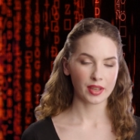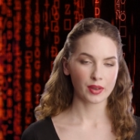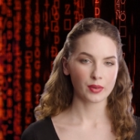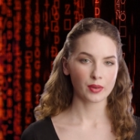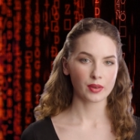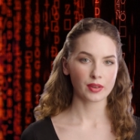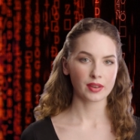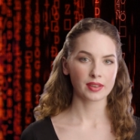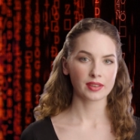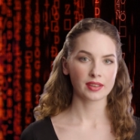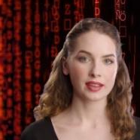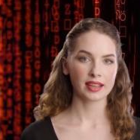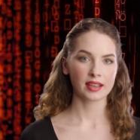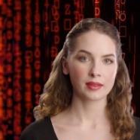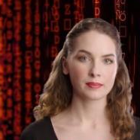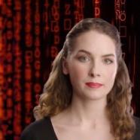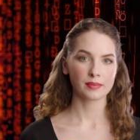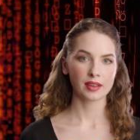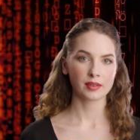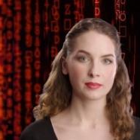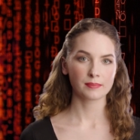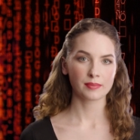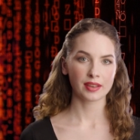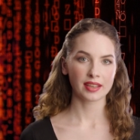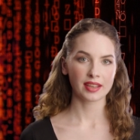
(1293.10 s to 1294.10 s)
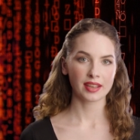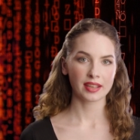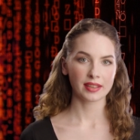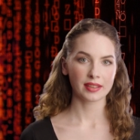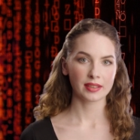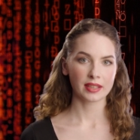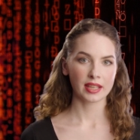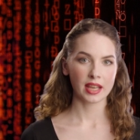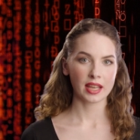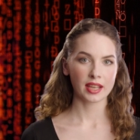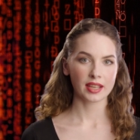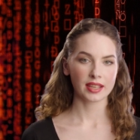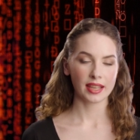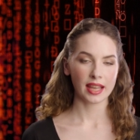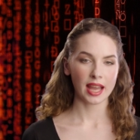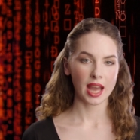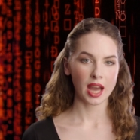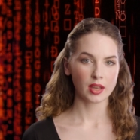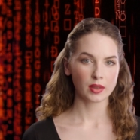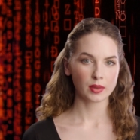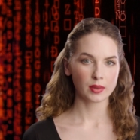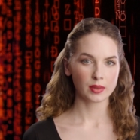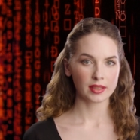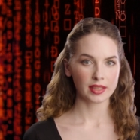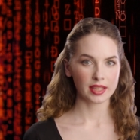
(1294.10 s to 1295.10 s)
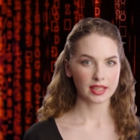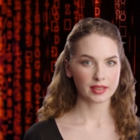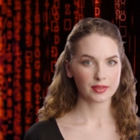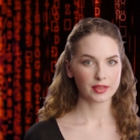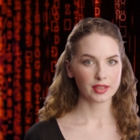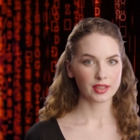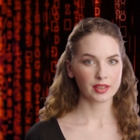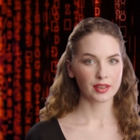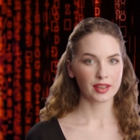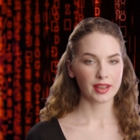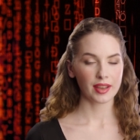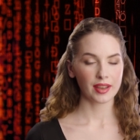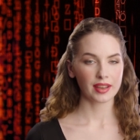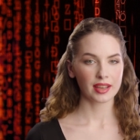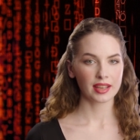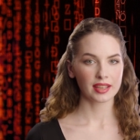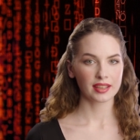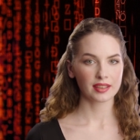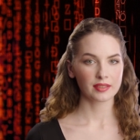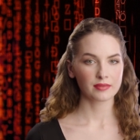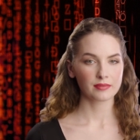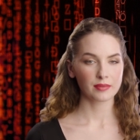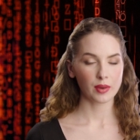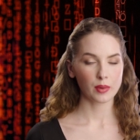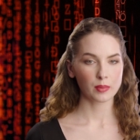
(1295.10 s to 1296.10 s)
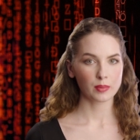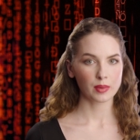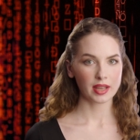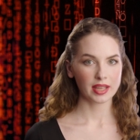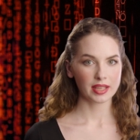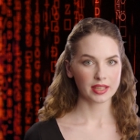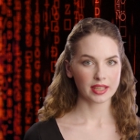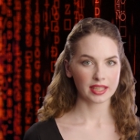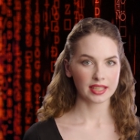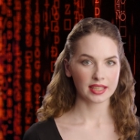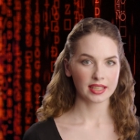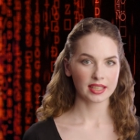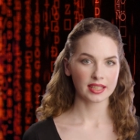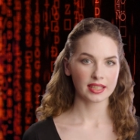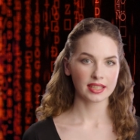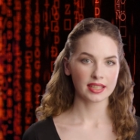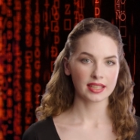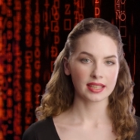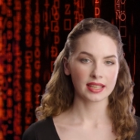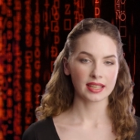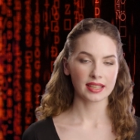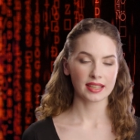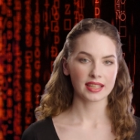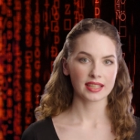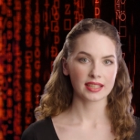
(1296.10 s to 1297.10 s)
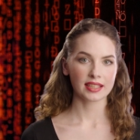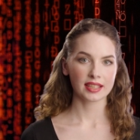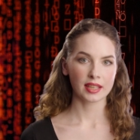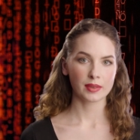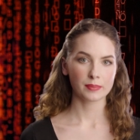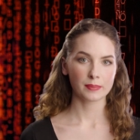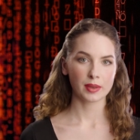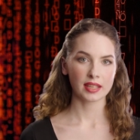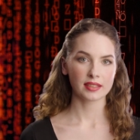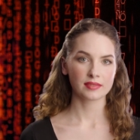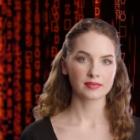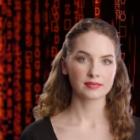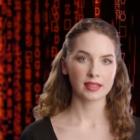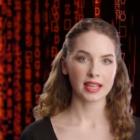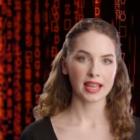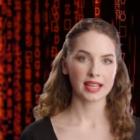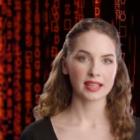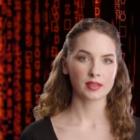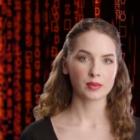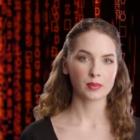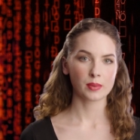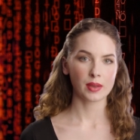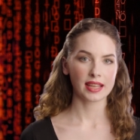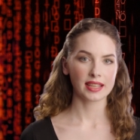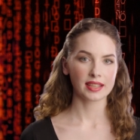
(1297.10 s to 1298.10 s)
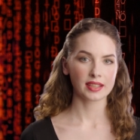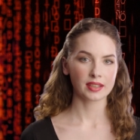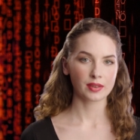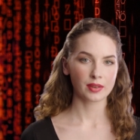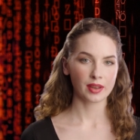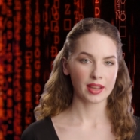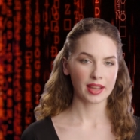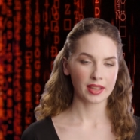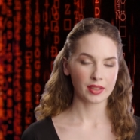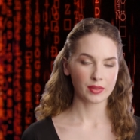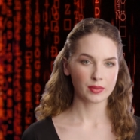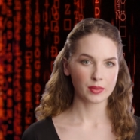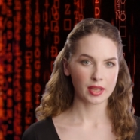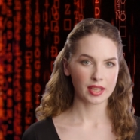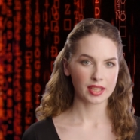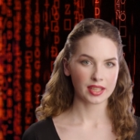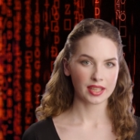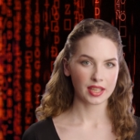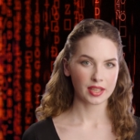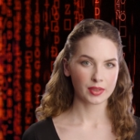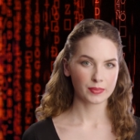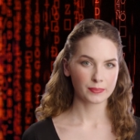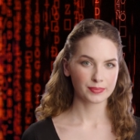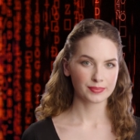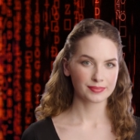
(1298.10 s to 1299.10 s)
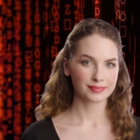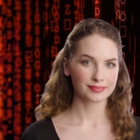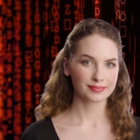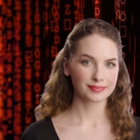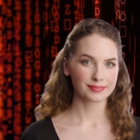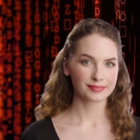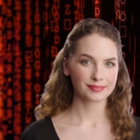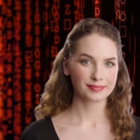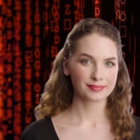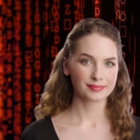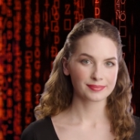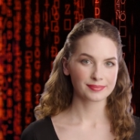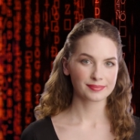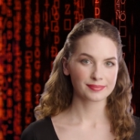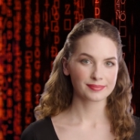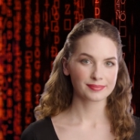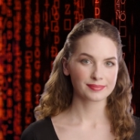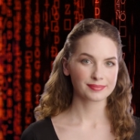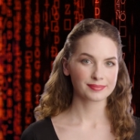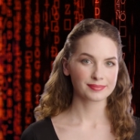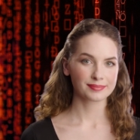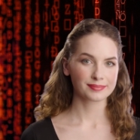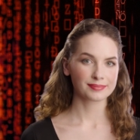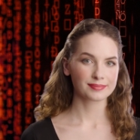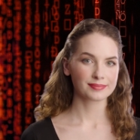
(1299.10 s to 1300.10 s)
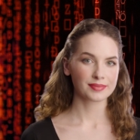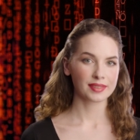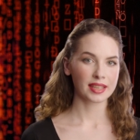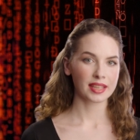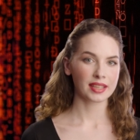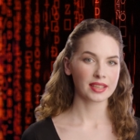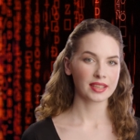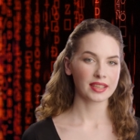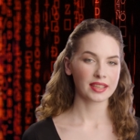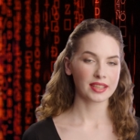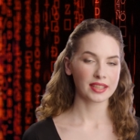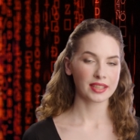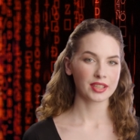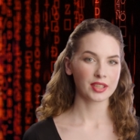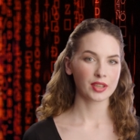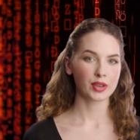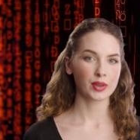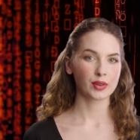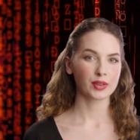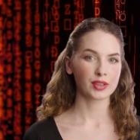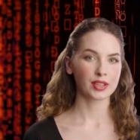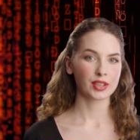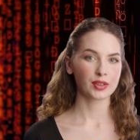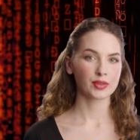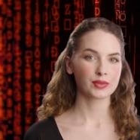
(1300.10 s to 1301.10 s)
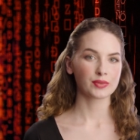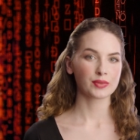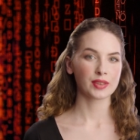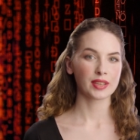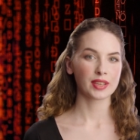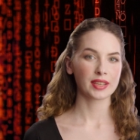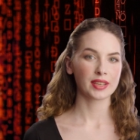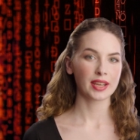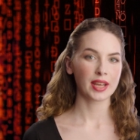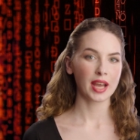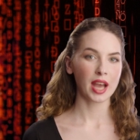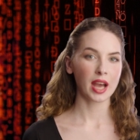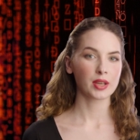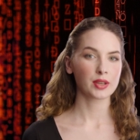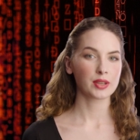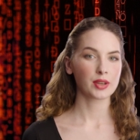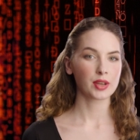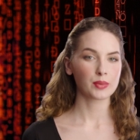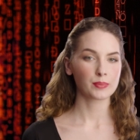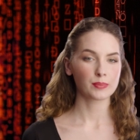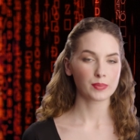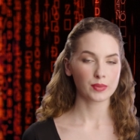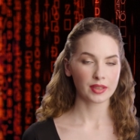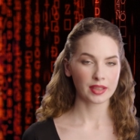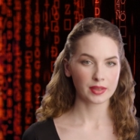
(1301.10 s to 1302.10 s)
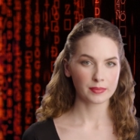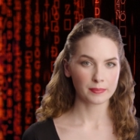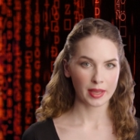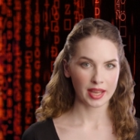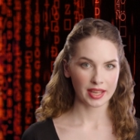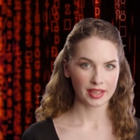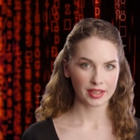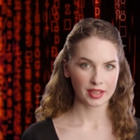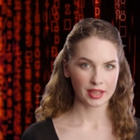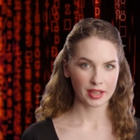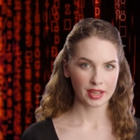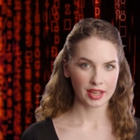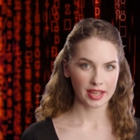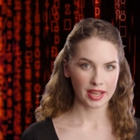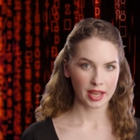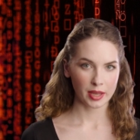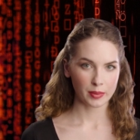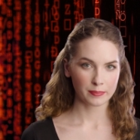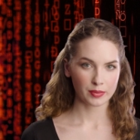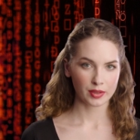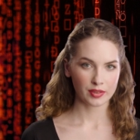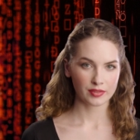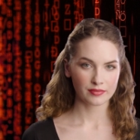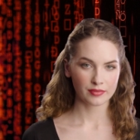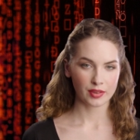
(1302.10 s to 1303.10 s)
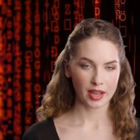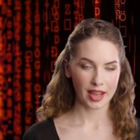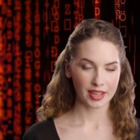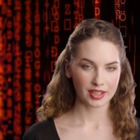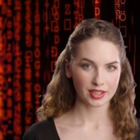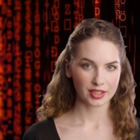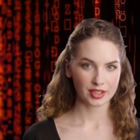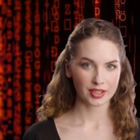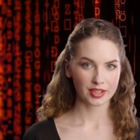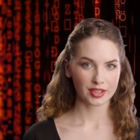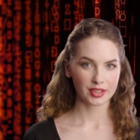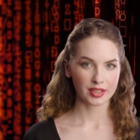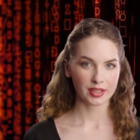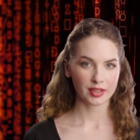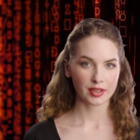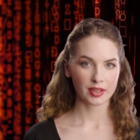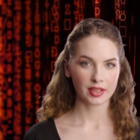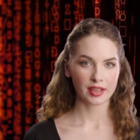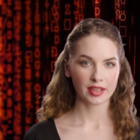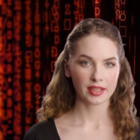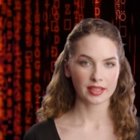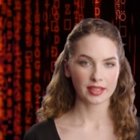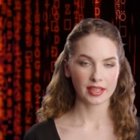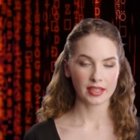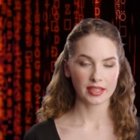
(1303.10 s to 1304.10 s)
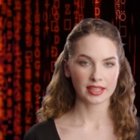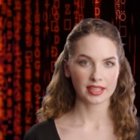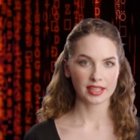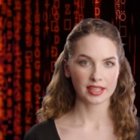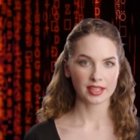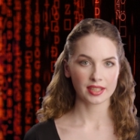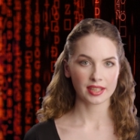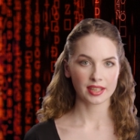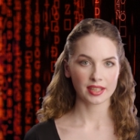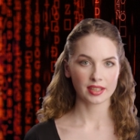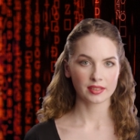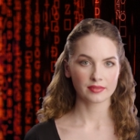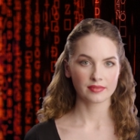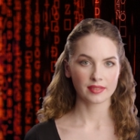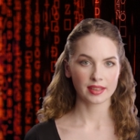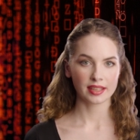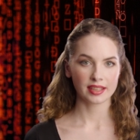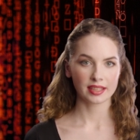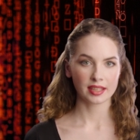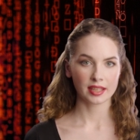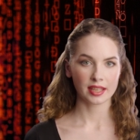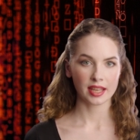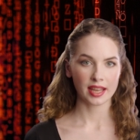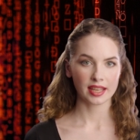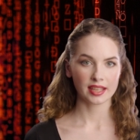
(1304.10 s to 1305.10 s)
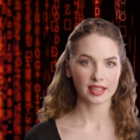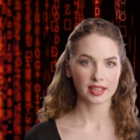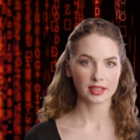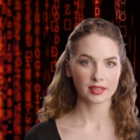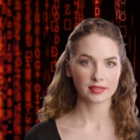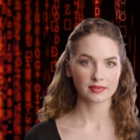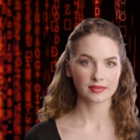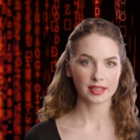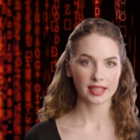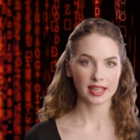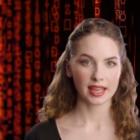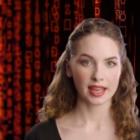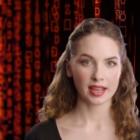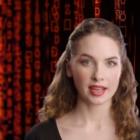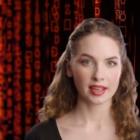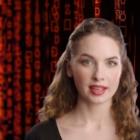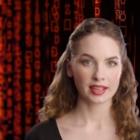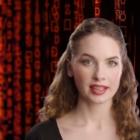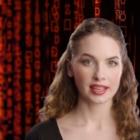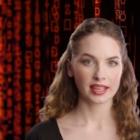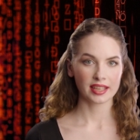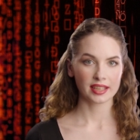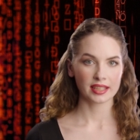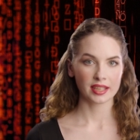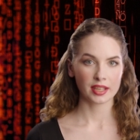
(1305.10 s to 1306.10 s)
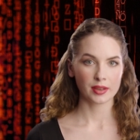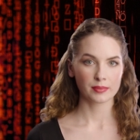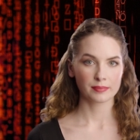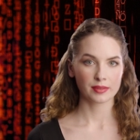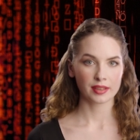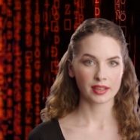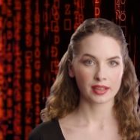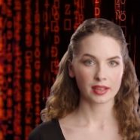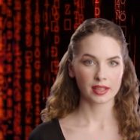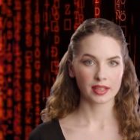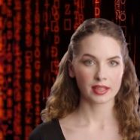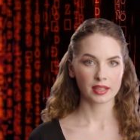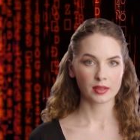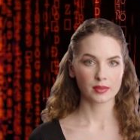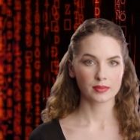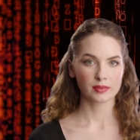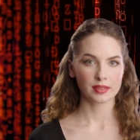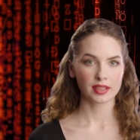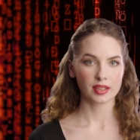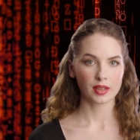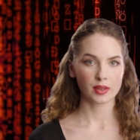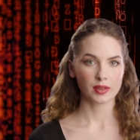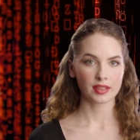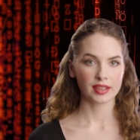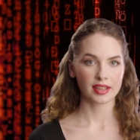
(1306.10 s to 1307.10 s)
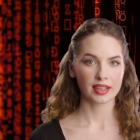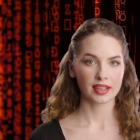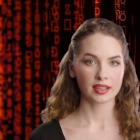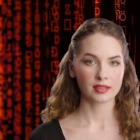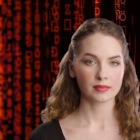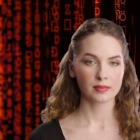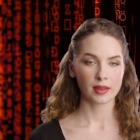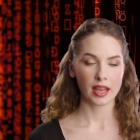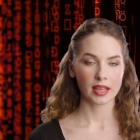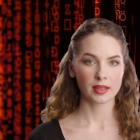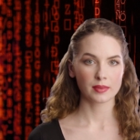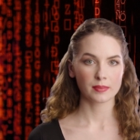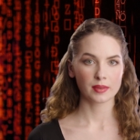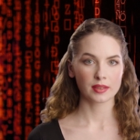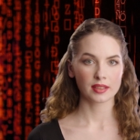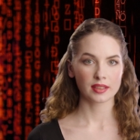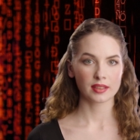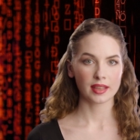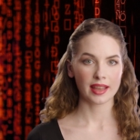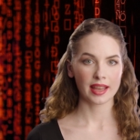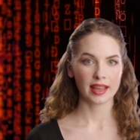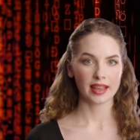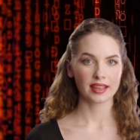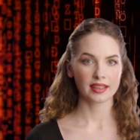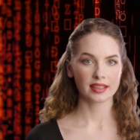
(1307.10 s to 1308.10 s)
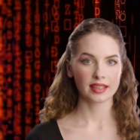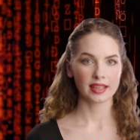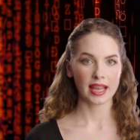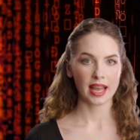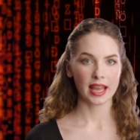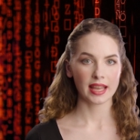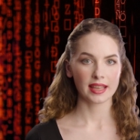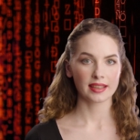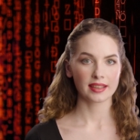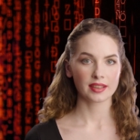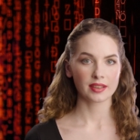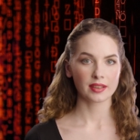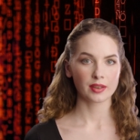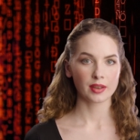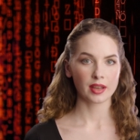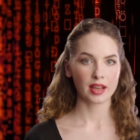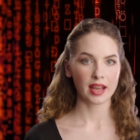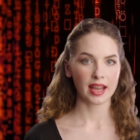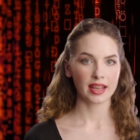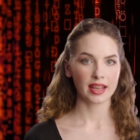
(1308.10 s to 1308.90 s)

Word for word: It would use similar machine learning algorithms to identify weaknesses in the system and find ways to exploit them. In this scenario, the outcome would depend on a number of factors, such as the sophistication of the A I systems, the resources available to each side,